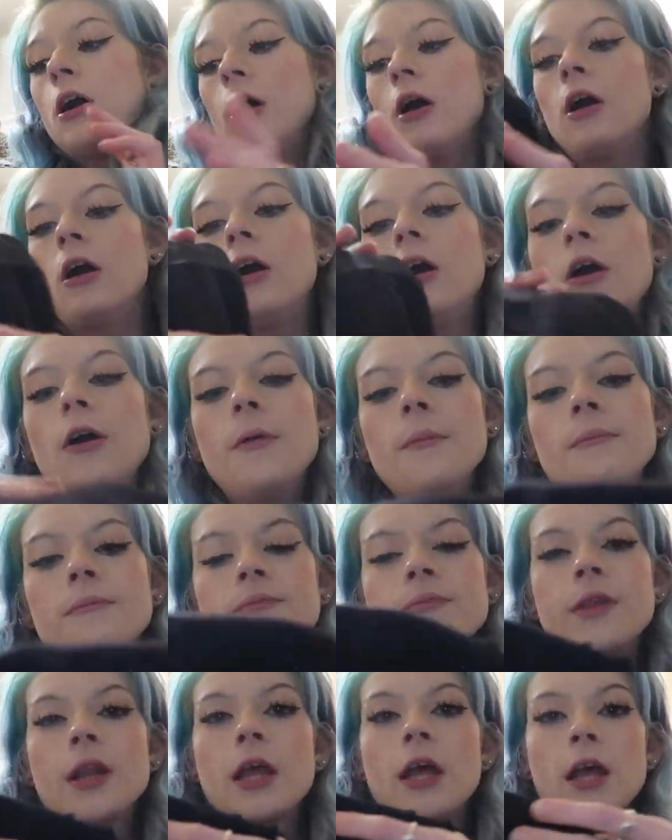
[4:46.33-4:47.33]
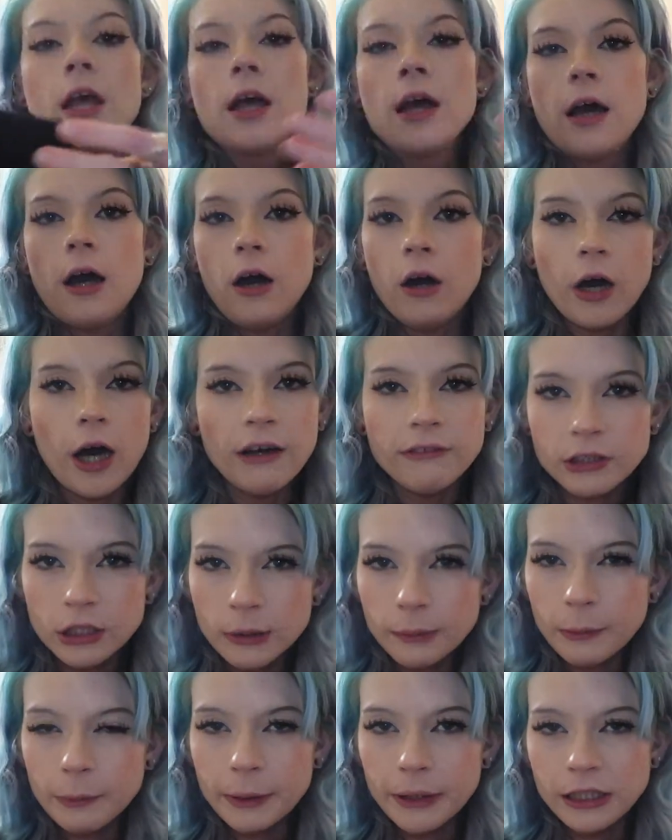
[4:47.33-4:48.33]
I'll have a
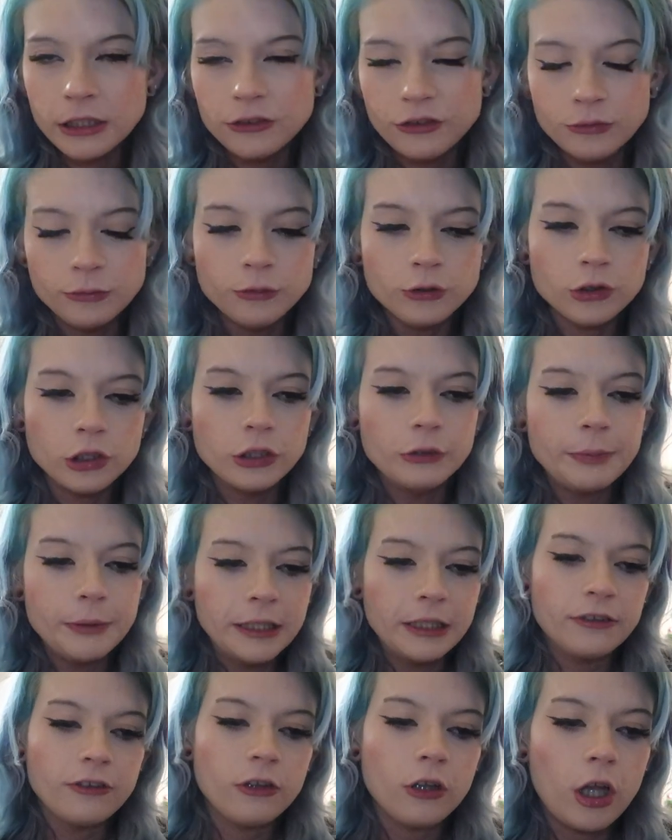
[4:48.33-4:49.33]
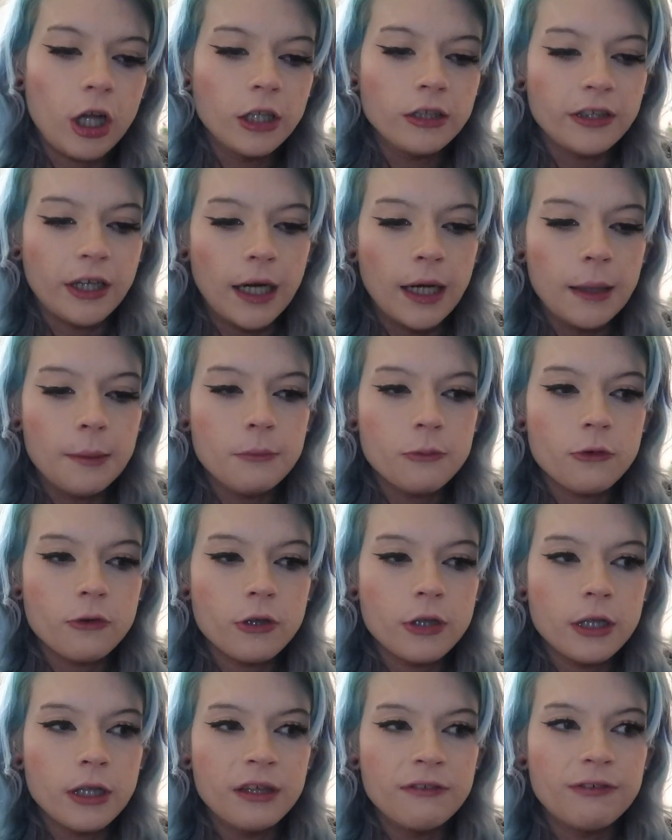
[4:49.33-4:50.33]
couple pair of gym shorts because a lot of
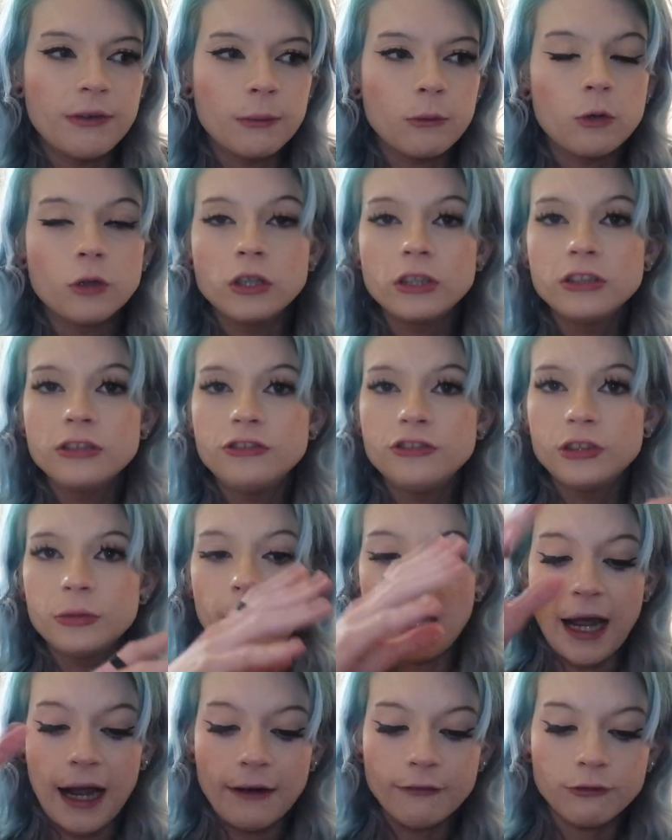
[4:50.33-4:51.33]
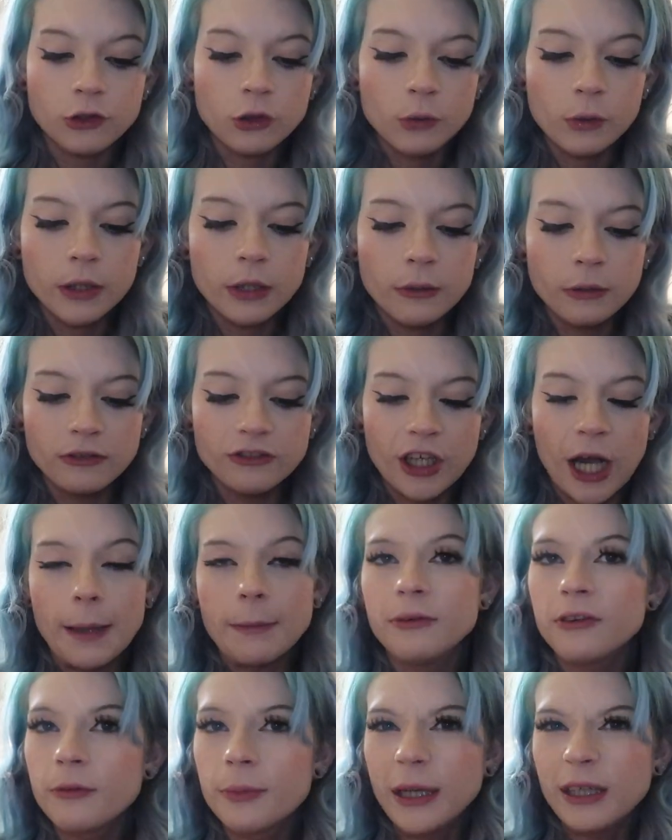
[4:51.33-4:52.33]
times if I'm going to the gym after work, which
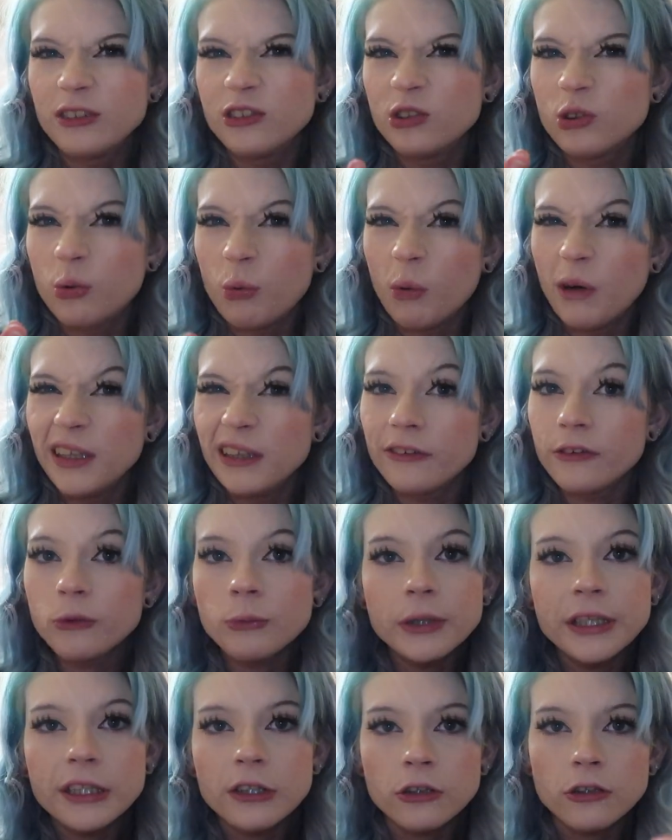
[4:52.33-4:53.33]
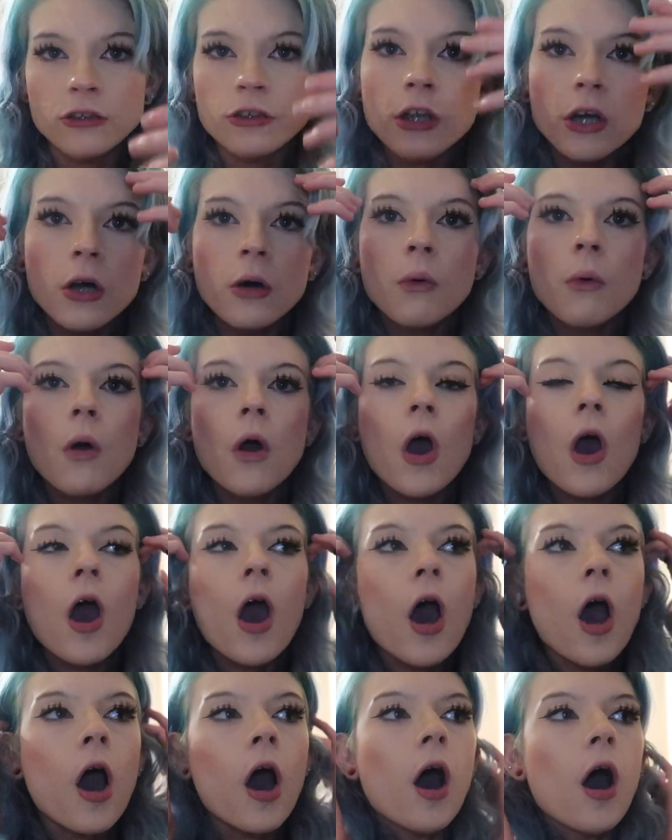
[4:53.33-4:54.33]
happens about twice a week or so,
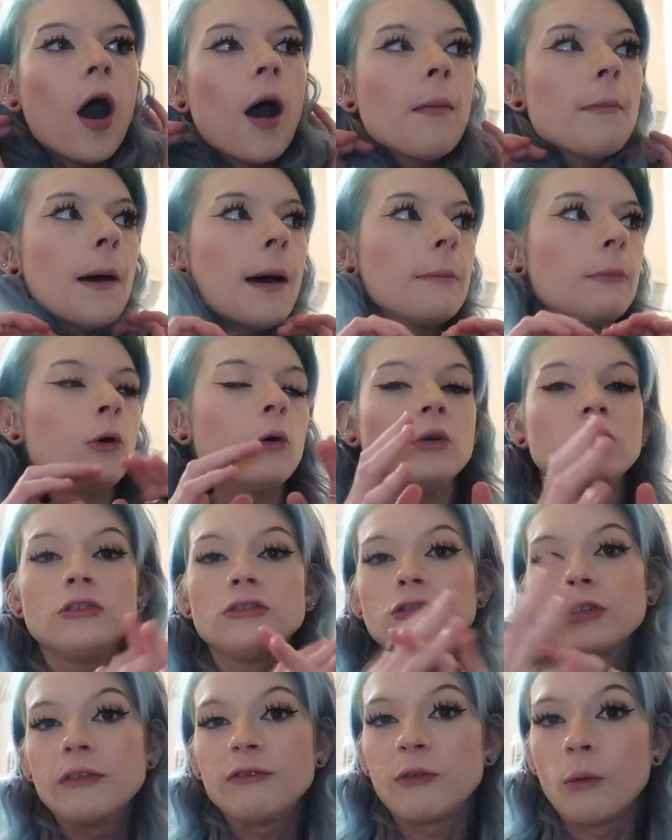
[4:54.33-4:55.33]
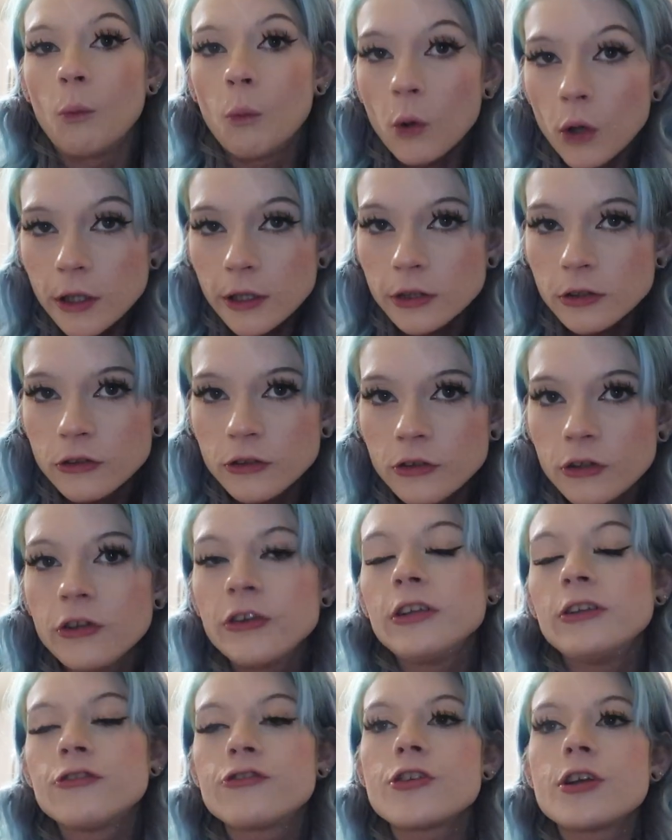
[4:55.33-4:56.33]
I'm going straight from work to
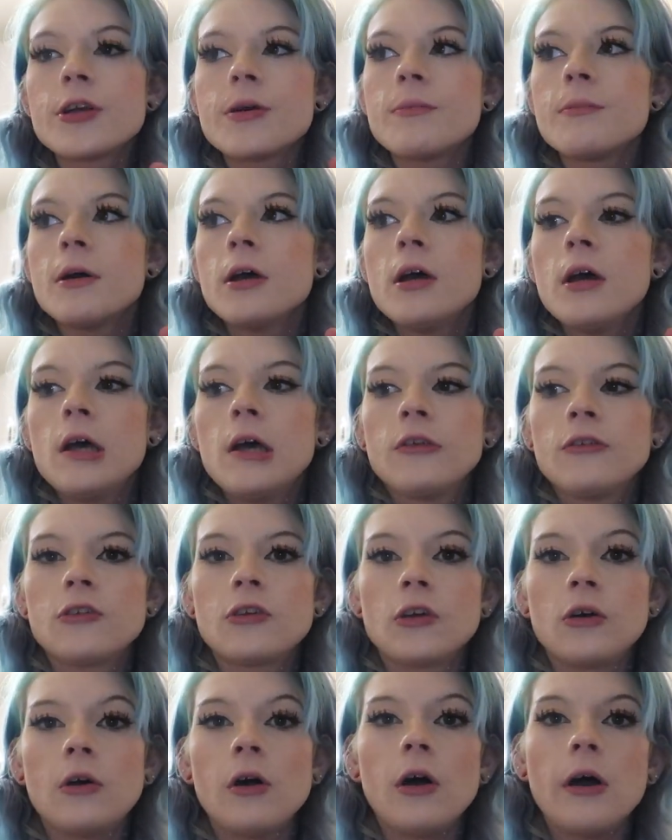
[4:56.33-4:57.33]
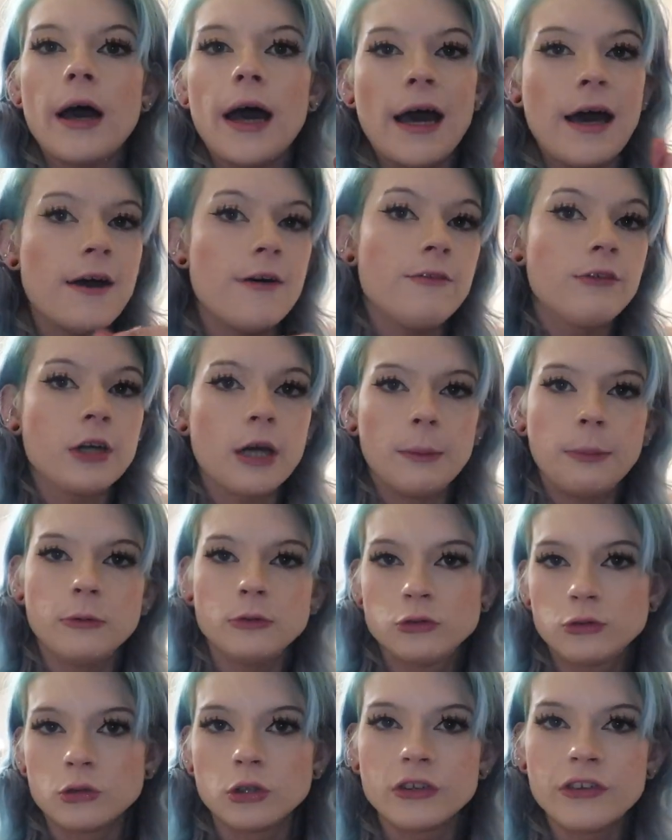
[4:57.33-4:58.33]
the gym. So I'll have a couple
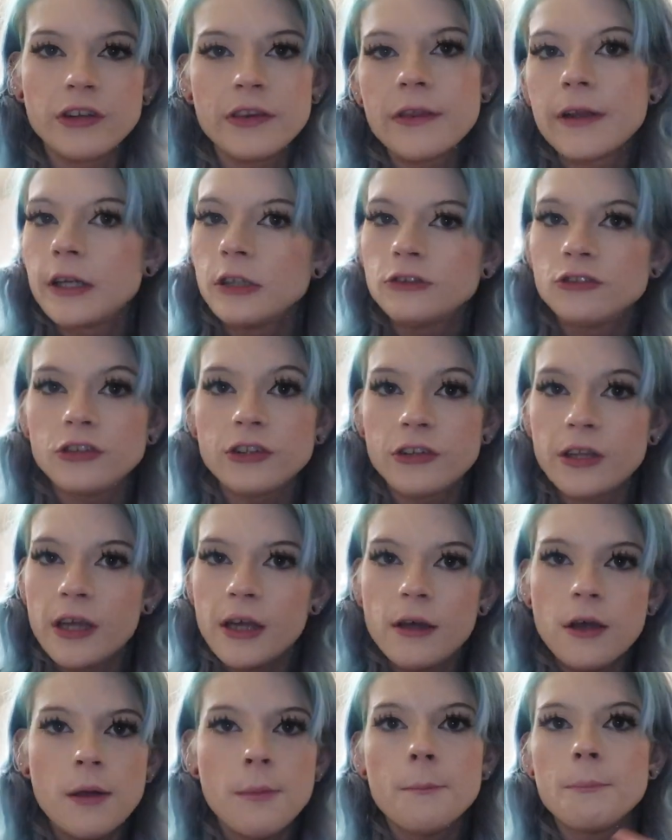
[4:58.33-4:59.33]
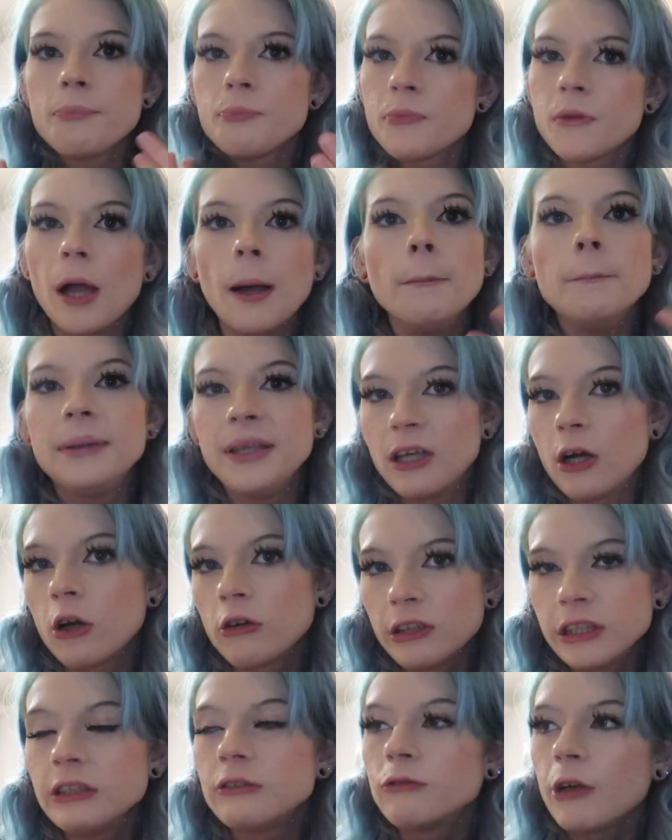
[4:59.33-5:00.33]
shorts in there just to be
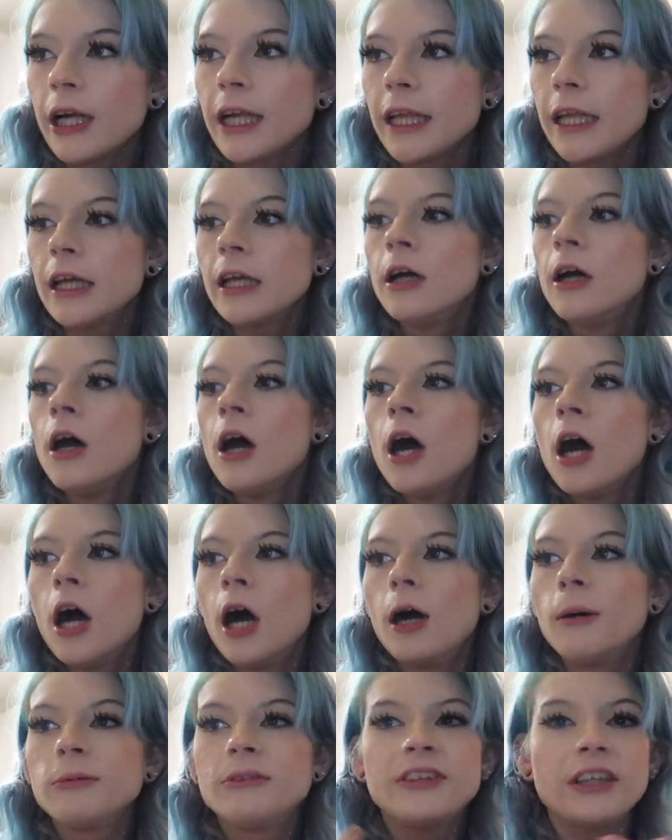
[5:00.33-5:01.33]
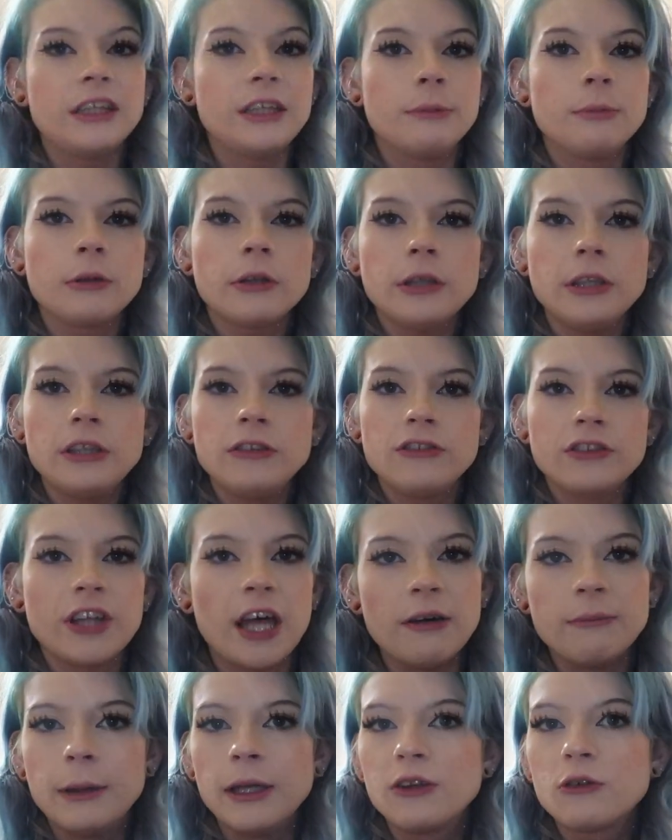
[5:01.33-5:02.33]
already ready. Because I typically just
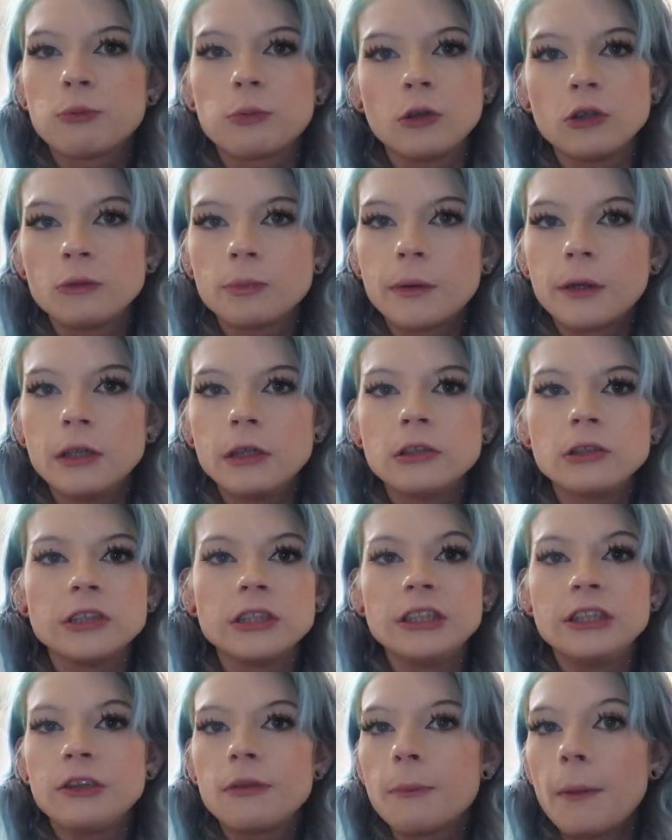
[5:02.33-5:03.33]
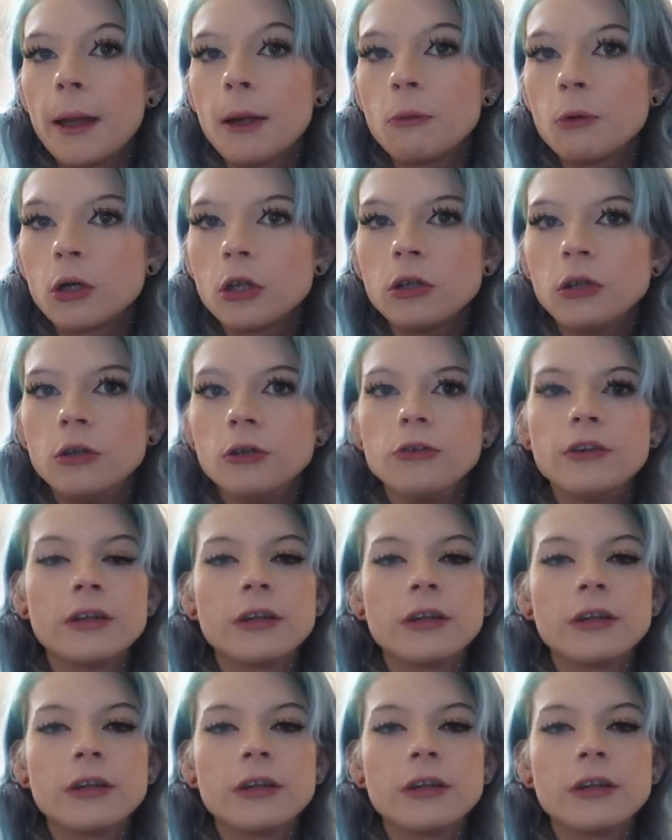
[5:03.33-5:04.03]
have my sports bra underneath my work clothes,